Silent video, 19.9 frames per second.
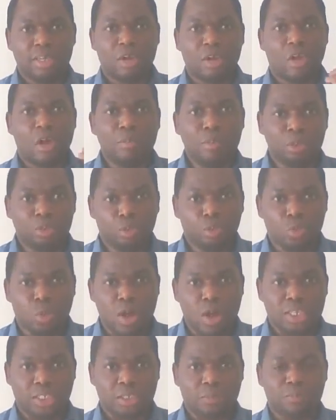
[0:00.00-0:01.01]
they come
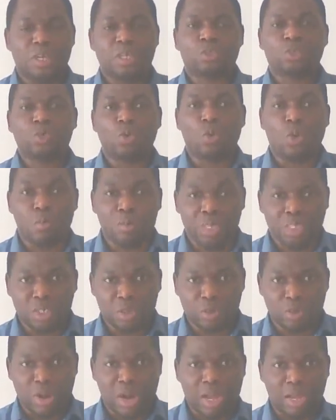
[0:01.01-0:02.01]
into our space to
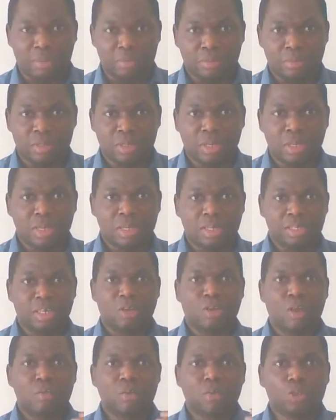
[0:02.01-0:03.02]
commit crime.
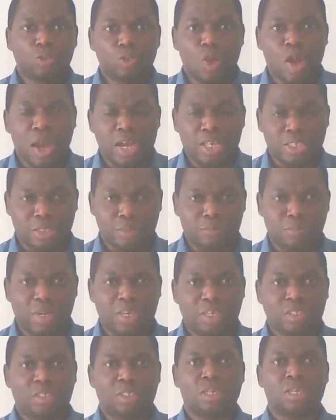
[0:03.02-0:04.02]
They come into our
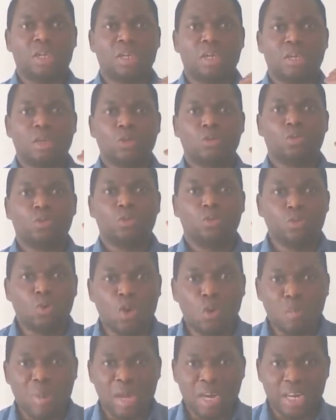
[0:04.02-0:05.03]
space to
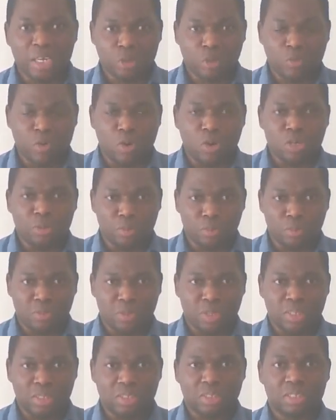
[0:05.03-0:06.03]
do all manners of
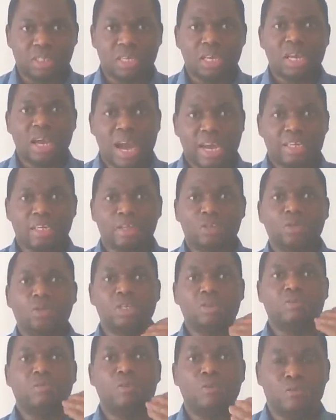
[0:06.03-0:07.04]
horrible things, and they
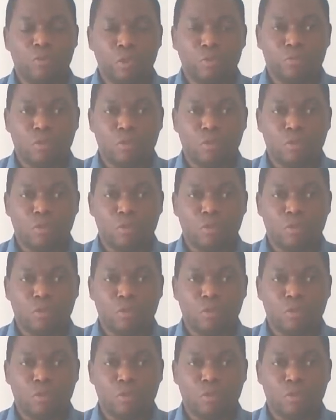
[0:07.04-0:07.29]
don't even